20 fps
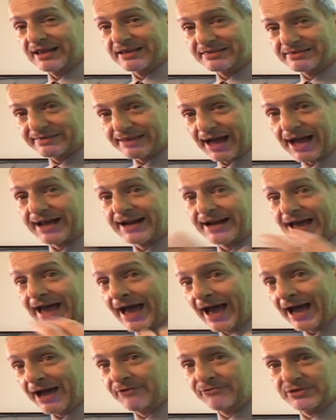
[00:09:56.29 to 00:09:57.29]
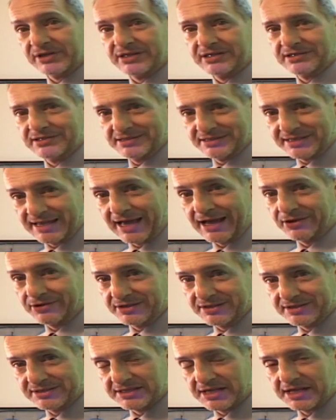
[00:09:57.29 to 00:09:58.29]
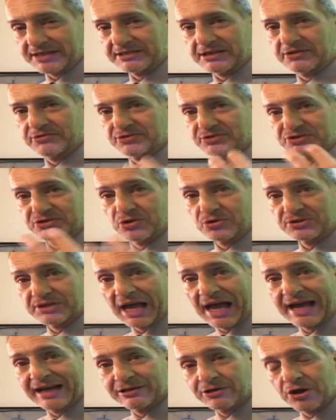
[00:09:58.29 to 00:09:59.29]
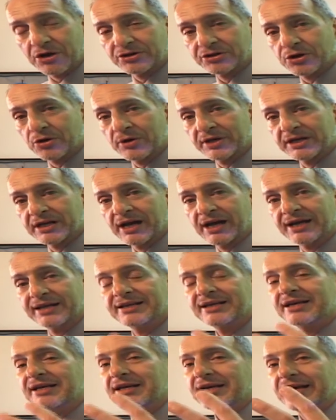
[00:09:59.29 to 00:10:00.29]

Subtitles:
Not having sound inside there. There's no dialogue going on.